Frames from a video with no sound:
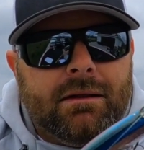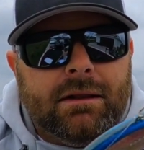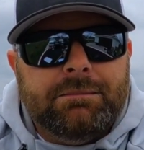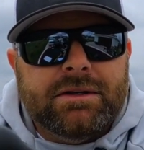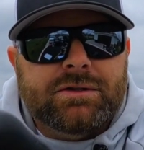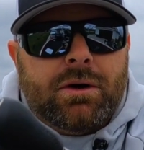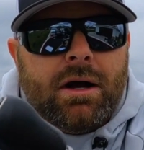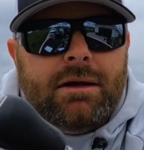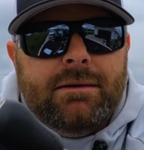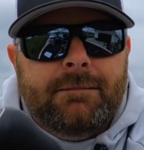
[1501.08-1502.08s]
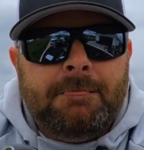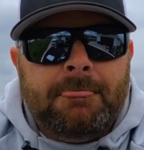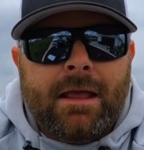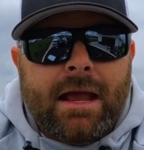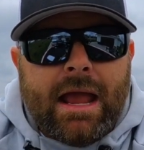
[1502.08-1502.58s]
lipless rod.
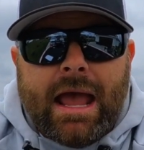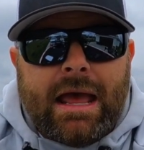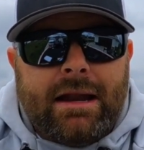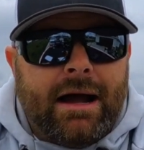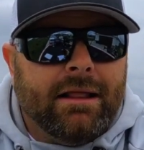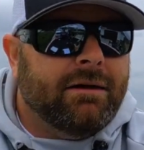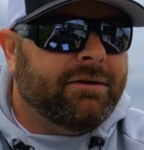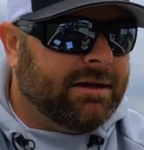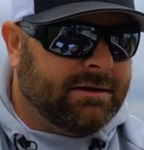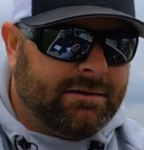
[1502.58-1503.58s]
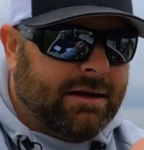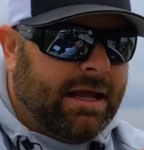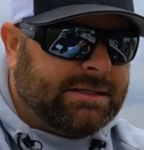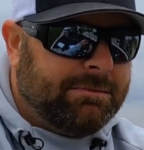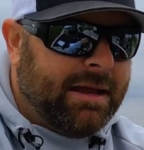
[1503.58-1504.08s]
And I love it.
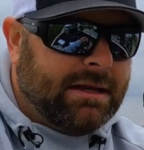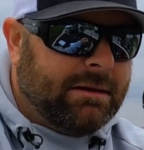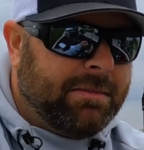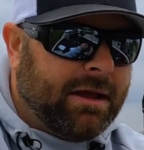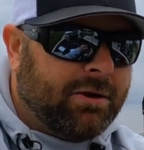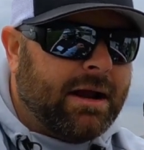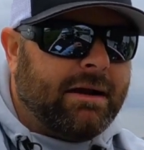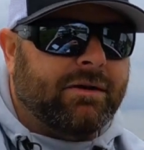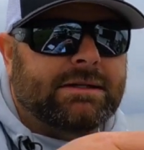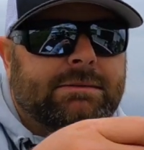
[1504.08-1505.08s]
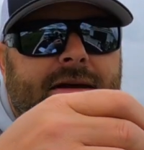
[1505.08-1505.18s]
It's been great. I've caught some